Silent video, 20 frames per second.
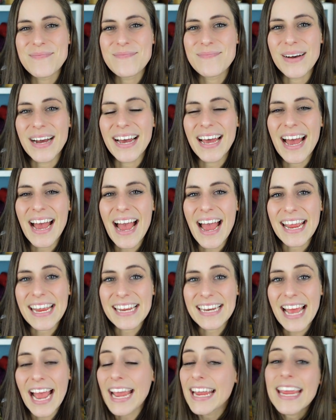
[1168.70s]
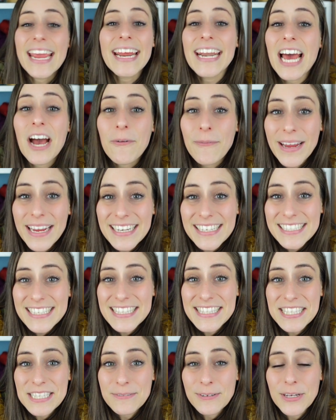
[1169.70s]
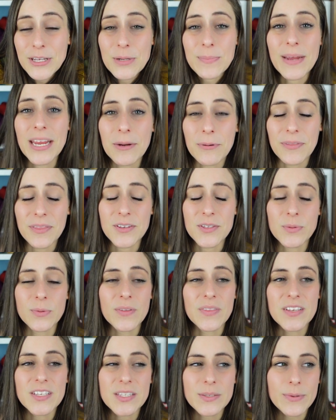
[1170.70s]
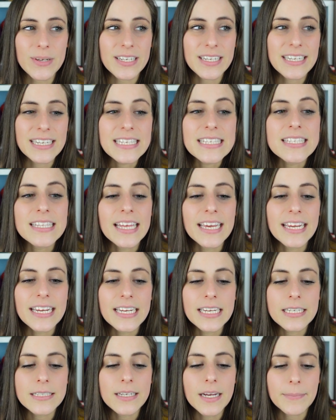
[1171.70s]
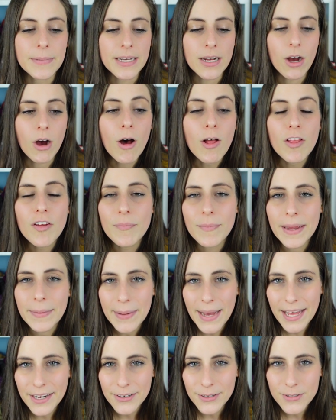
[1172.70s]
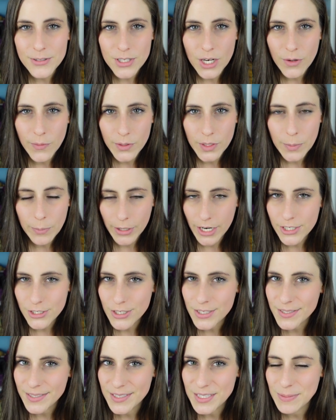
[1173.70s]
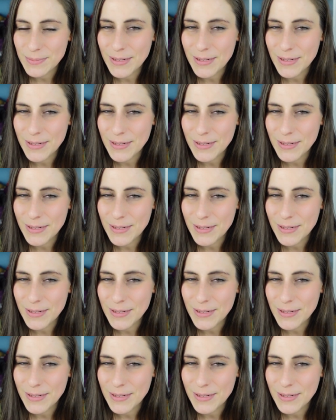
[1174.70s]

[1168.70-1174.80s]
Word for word: but I, I cannot wait to see what you make with this one. This one is like, I mean, all of my patterns are really precious and